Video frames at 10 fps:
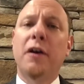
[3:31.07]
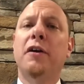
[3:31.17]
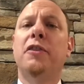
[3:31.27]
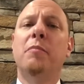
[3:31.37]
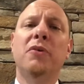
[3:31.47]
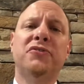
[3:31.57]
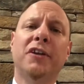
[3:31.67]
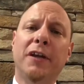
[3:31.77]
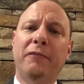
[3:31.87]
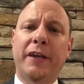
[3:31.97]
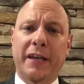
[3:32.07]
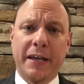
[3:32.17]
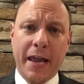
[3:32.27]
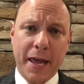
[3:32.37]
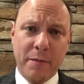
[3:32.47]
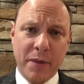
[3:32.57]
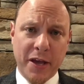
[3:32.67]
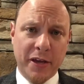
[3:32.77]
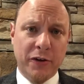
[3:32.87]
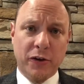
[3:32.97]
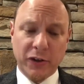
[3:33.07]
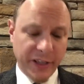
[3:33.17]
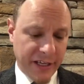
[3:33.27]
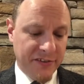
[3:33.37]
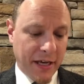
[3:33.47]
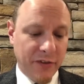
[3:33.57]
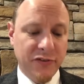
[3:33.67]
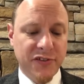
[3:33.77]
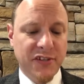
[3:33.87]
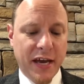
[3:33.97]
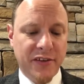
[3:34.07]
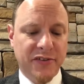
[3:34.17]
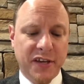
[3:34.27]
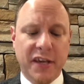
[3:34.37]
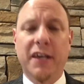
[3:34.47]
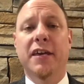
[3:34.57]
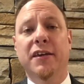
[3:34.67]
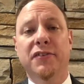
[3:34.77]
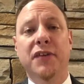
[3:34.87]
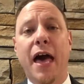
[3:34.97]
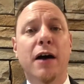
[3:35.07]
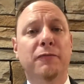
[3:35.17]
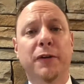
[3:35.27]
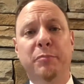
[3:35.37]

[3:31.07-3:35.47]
most significant name in early intelligence testing is Alfred